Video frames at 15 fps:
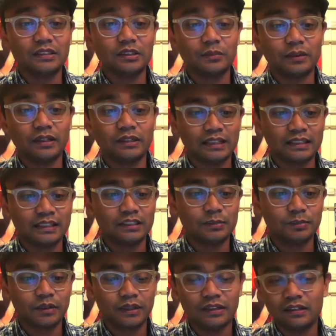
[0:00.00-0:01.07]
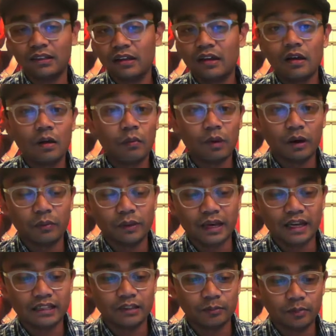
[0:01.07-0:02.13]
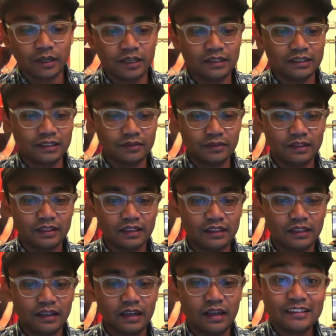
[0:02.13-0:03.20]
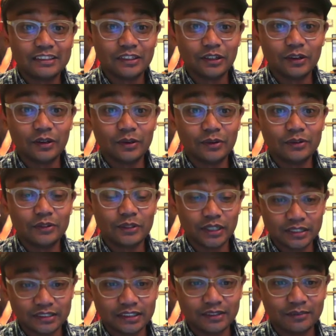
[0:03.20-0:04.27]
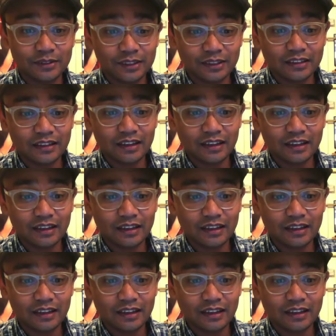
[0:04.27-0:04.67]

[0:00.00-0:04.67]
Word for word: too much. As I explained, why we had the break and everything. So Trex Invert,